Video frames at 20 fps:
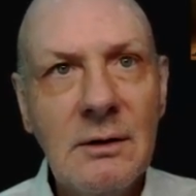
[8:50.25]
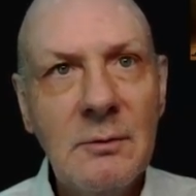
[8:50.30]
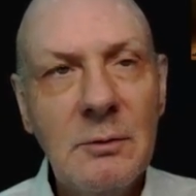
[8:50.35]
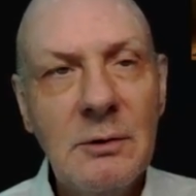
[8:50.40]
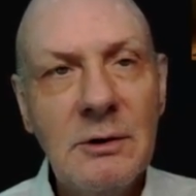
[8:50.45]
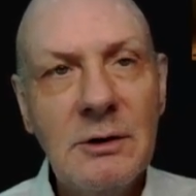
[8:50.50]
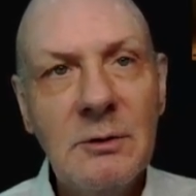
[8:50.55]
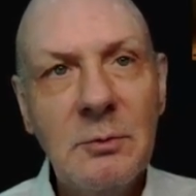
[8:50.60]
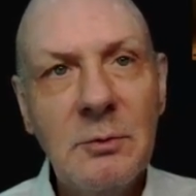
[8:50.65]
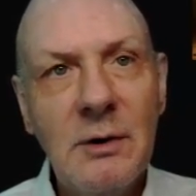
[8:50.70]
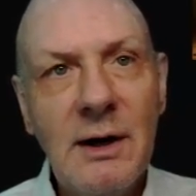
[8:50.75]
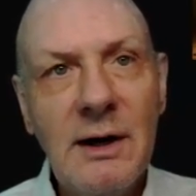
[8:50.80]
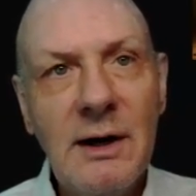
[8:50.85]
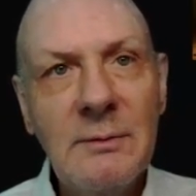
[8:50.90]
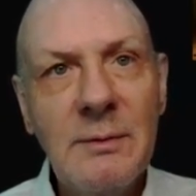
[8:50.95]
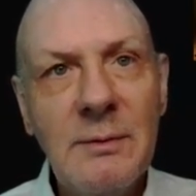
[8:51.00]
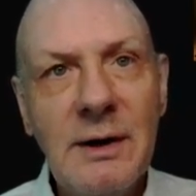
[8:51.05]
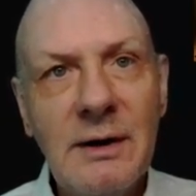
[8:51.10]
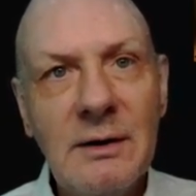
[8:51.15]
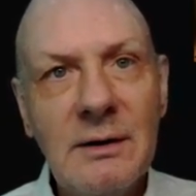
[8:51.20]
But the
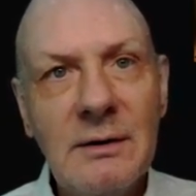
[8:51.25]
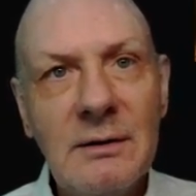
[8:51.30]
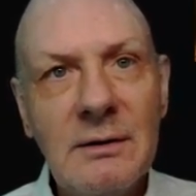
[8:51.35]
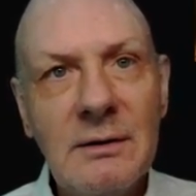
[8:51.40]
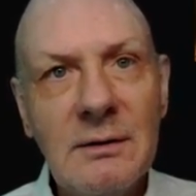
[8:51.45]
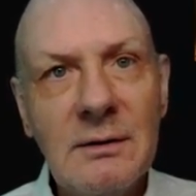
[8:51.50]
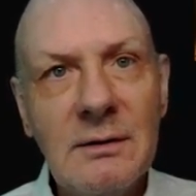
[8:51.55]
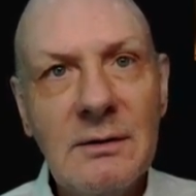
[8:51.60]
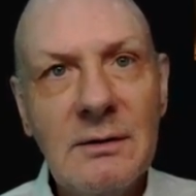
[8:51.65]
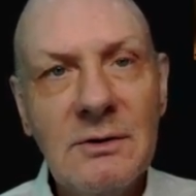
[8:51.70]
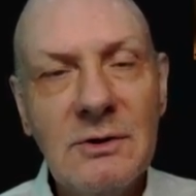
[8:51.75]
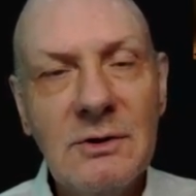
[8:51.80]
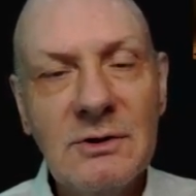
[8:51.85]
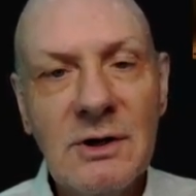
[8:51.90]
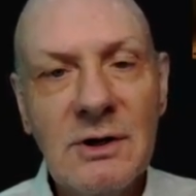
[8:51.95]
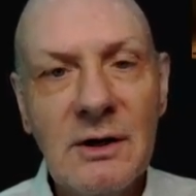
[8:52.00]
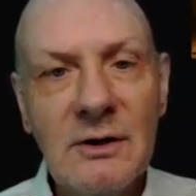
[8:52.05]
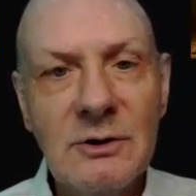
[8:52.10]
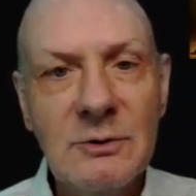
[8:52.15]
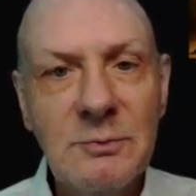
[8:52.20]
blind man
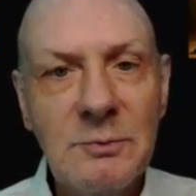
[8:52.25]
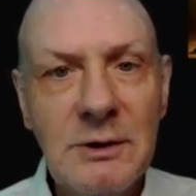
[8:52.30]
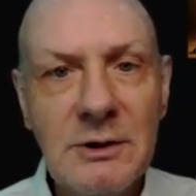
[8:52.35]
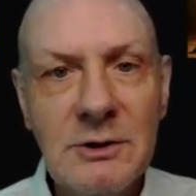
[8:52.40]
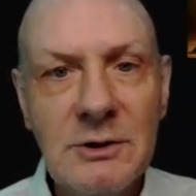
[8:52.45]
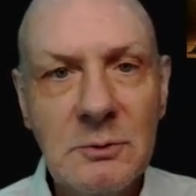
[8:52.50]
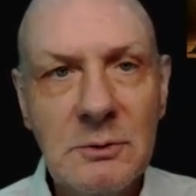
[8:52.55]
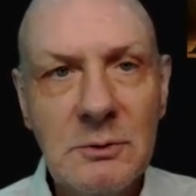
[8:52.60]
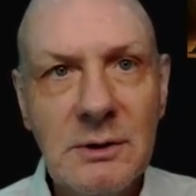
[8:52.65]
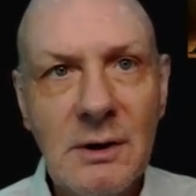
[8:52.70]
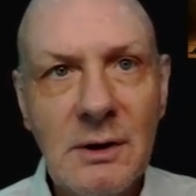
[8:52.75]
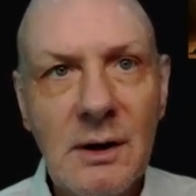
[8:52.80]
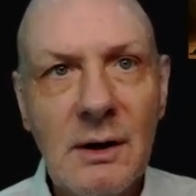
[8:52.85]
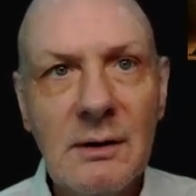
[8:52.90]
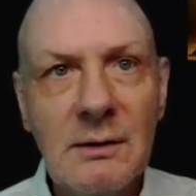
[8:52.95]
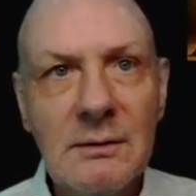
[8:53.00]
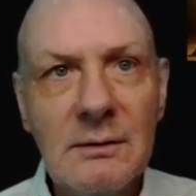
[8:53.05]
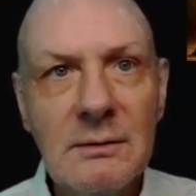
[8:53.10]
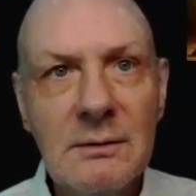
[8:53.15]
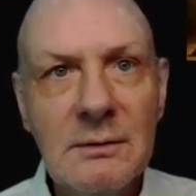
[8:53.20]
desires peace with
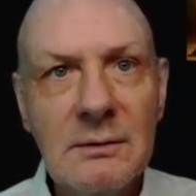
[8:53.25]
God,